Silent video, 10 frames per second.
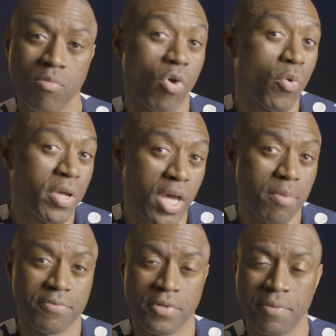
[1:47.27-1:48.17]
where we
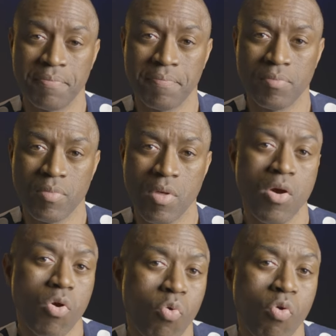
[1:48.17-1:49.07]
came from,
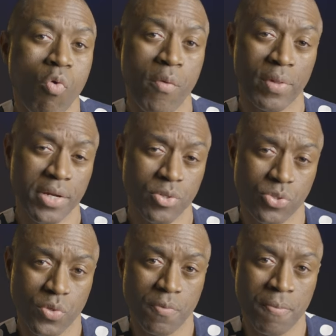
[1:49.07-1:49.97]
who are we related
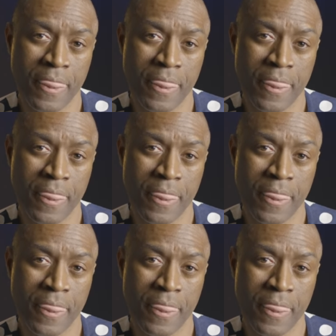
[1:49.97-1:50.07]
to.